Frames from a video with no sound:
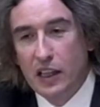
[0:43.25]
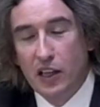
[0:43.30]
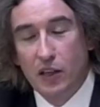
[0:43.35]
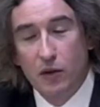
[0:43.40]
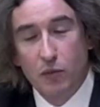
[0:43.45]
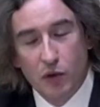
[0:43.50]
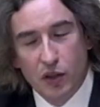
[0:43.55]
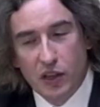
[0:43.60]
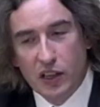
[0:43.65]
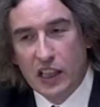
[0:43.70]
And
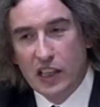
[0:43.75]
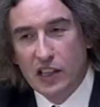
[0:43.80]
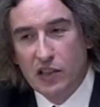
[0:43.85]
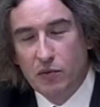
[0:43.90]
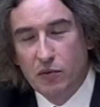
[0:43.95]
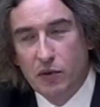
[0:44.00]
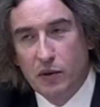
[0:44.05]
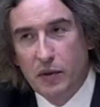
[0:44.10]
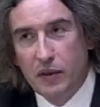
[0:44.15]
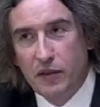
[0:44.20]
on one
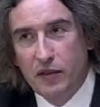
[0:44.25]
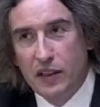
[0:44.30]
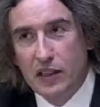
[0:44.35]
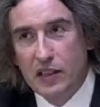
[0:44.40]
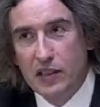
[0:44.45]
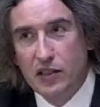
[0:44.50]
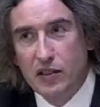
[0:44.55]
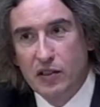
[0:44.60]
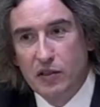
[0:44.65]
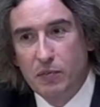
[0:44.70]
occasion, one of my
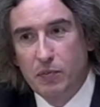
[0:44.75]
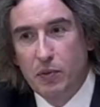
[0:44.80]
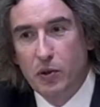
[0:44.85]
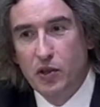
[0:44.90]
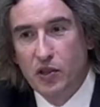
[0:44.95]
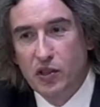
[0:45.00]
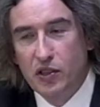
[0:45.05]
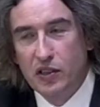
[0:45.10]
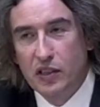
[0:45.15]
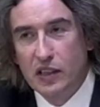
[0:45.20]
friends sort of
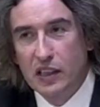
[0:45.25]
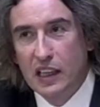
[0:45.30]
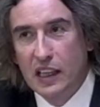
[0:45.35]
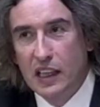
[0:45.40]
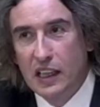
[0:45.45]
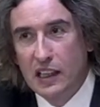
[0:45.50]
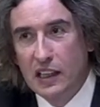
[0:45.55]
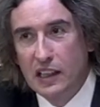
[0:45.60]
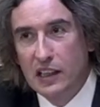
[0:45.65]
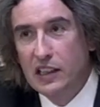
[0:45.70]
pushed the
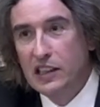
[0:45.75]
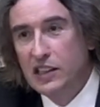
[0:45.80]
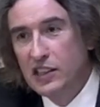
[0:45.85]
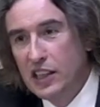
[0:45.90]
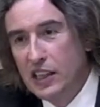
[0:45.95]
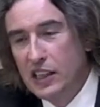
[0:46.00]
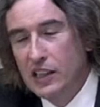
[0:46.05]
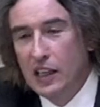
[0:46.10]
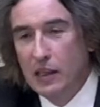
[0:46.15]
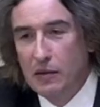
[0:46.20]
guy, and he
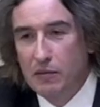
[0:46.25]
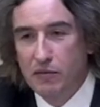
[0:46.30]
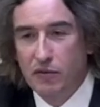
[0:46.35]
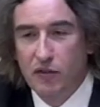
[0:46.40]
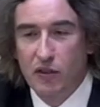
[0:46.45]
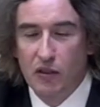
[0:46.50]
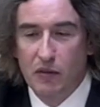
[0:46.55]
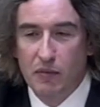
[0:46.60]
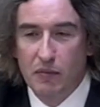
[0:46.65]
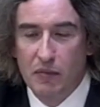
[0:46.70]
said, "I'm
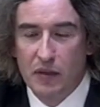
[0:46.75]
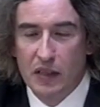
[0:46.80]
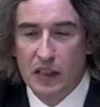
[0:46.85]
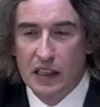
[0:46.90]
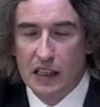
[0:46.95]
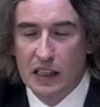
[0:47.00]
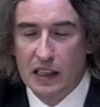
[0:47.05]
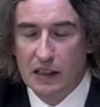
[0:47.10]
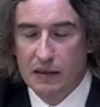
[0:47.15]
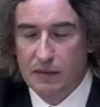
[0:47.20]
from."
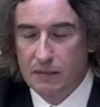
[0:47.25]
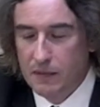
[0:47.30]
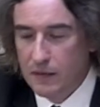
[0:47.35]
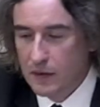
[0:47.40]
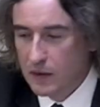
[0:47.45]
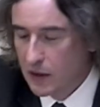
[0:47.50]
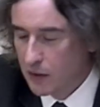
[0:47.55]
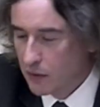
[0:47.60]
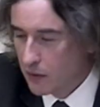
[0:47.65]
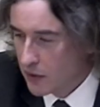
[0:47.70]

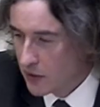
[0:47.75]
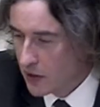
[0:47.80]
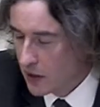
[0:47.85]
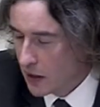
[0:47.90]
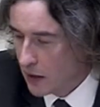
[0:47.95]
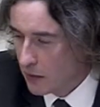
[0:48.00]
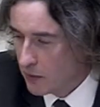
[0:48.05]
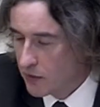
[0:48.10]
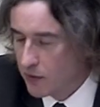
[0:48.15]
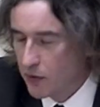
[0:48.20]
it was
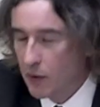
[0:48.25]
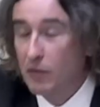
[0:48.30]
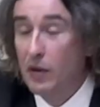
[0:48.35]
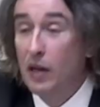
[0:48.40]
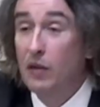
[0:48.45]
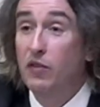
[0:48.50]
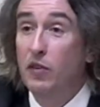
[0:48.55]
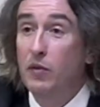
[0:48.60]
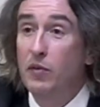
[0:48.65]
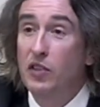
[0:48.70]
I was from
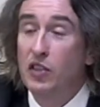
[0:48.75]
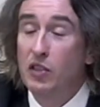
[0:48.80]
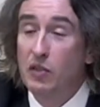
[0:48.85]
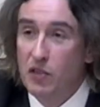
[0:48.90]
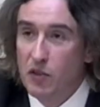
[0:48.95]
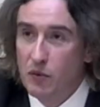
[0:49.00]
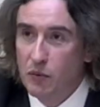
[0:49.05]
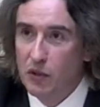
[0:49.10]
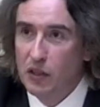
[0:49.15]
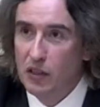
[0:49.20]
I'm from the
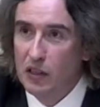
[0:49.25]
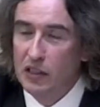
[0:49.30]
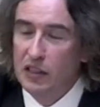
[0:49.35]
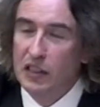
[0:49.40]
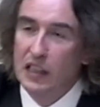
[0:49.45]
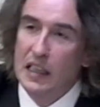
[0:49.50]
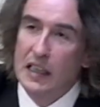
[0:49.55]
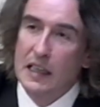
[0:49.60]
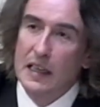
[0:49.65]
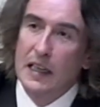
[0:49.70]
News of the World,
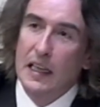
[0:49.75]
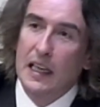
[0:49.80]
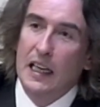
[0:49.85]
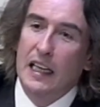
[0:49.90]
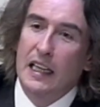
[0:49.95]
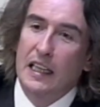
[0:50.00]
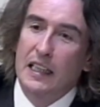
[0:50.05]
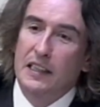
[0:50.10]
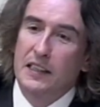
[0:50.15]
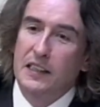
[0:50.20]

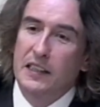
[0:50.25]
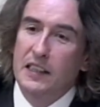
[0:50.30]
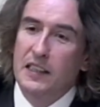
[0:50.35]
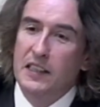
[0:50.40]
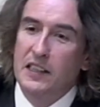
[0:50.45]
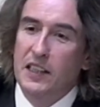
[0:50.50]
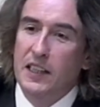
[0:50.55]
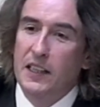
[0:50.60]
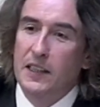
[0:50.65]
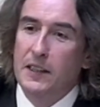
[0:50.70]
and he
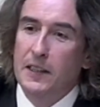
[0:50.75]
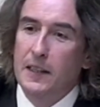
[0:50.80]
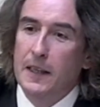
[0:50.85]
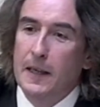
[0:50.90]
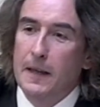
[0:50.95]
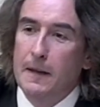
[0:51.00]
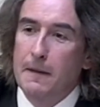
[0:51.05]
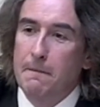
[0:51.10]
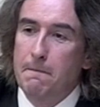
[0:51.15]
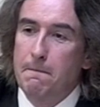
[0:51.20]
said,
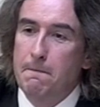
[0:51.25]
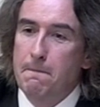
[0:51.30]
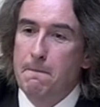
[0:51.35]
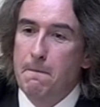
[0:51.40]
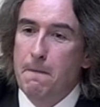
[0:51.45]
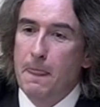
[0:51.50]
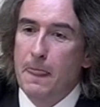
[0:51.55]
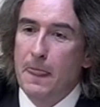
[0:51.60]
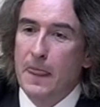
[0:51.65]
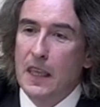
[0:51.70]
um,
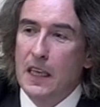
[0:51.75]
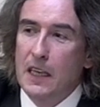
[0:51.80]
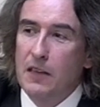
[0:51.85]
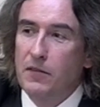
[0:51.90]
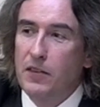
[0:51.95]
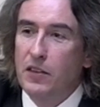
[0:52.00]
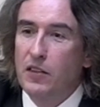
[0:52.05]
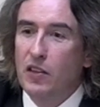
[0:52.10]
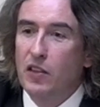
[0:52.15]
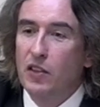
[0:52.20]

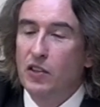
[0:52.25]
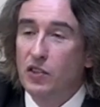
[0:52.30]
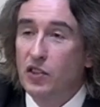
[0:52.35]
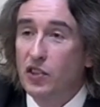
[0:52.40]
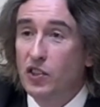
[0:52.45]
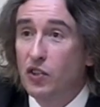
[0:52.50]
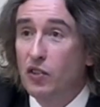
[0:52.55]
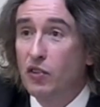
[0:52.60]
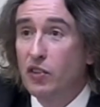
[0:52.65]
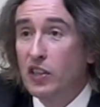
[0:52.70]
"If you've got a good
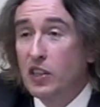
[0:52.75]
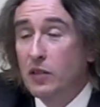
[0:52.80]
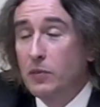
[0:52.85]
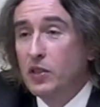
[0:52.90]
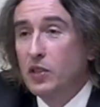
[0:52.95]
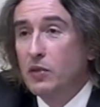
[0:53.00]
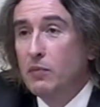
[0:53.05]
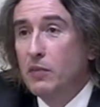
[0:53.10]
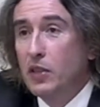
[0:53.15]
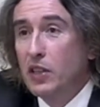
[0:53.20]
story, there could
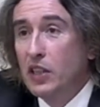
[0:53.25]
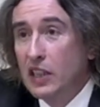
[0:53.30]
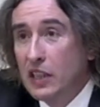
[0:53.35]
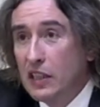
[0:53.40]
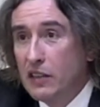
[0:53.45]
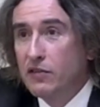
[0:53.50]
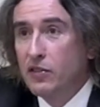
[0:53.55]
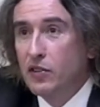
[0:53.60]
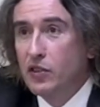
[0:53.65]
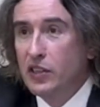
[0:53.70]
be some money in
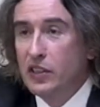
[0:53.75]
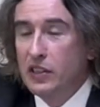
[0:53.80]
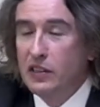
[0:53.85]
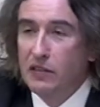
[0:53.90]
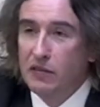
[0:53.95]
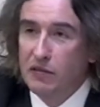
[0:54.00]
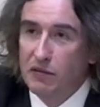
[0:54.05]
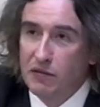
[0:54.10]
it for you."